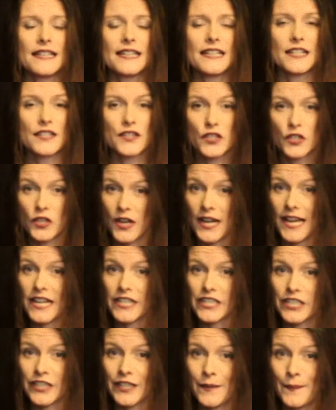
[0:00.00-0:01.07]
It's not
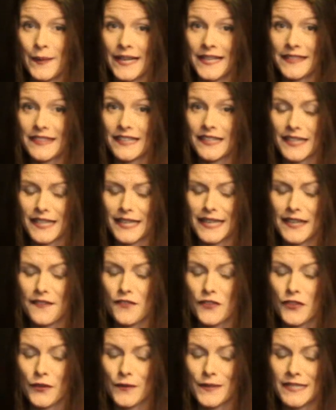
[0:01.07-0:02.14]
actually a bad thing,
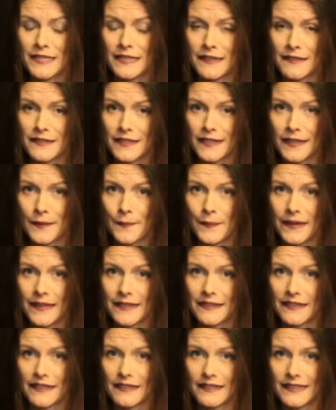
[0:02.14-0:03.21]
even though it sounds like a bad
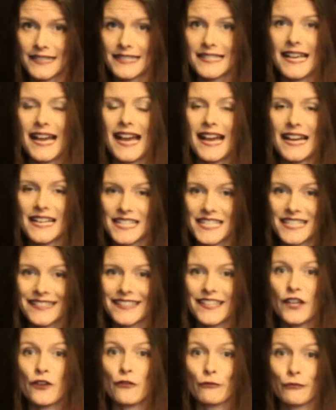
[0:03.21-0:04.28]
thing. It's
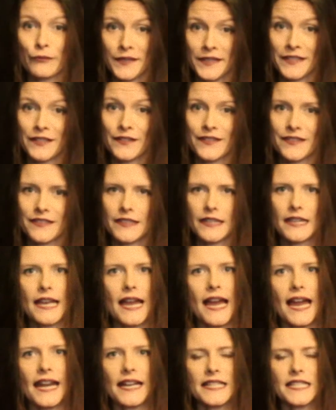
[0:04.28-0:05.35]
actually a really good thing.
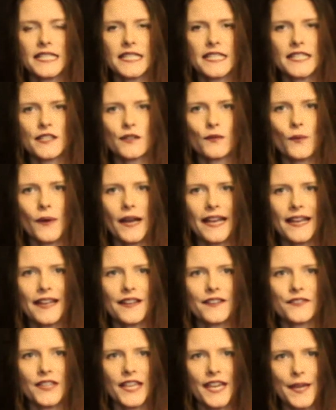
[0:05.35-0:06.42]
And it's just a way
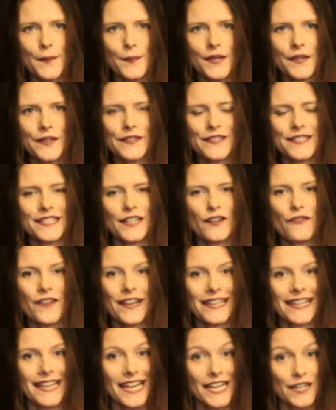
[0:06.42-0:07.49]
of keeping yourself
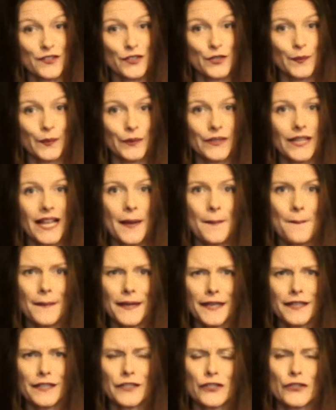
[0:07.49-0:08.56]
accountable and
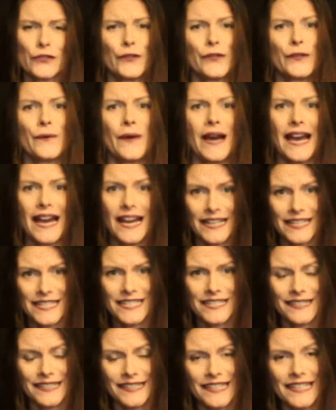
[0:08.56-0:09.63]
making sure you
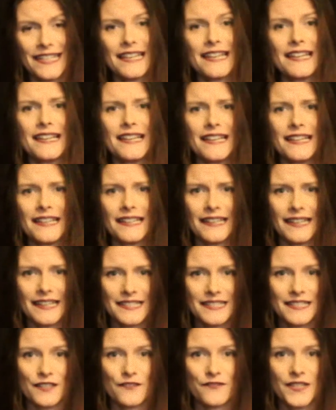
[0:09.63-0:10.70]
actually get
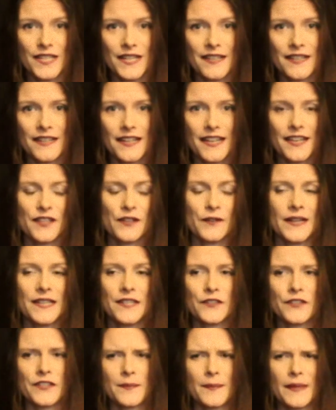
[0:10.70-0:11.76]
stuff done. Otherwise,
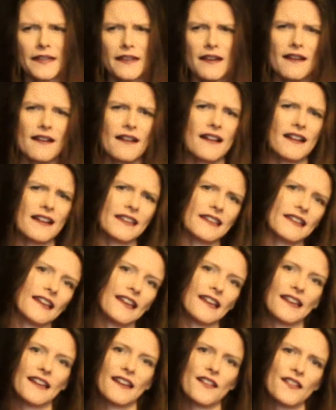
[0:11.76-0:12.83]
you just be like,
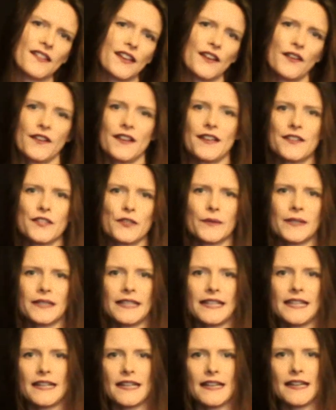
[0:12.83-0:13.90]
yeah, I'll get around to it
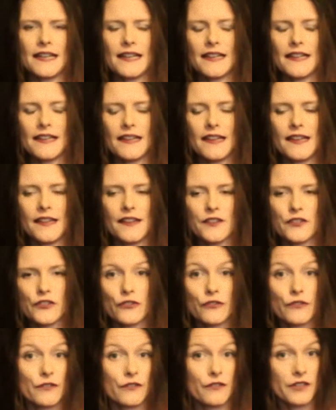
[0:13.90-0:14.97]
later. And
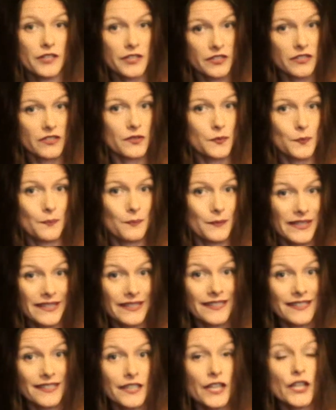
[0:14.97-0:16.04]
trust me,
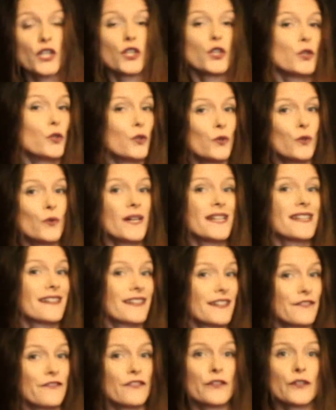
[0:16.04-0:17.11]
you
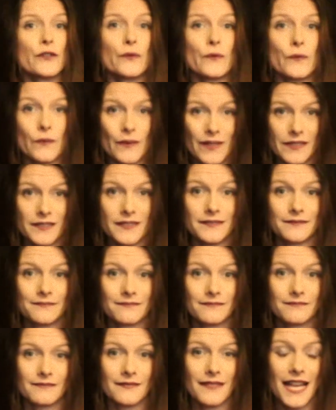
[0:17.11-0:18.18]
never will.
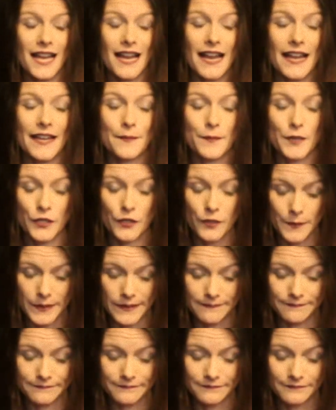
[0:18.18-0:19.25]
I am a human.
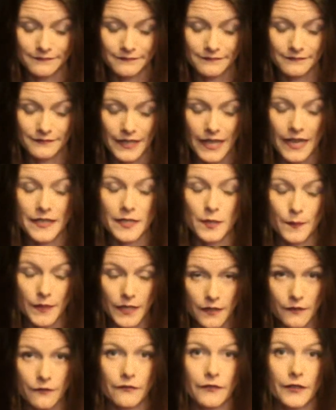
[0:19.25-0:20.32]
I
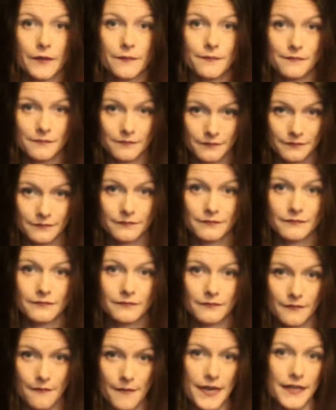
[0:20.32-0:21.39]
speak from
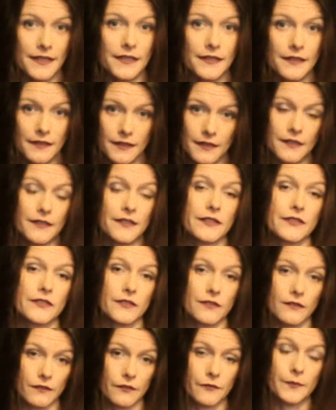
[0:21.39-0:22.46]
many
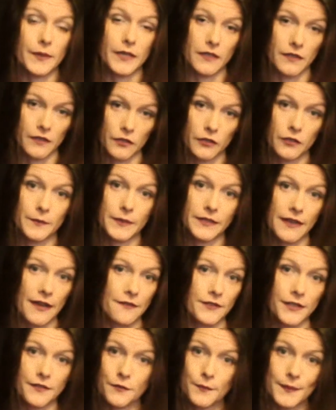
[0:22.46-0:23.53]
years of being a human.
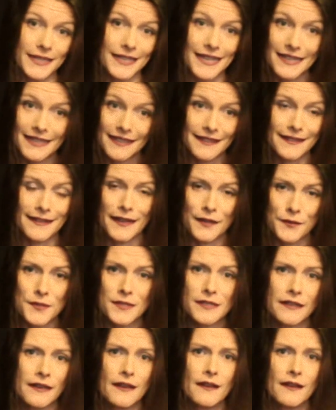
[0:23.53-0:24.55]
I've never been anything else.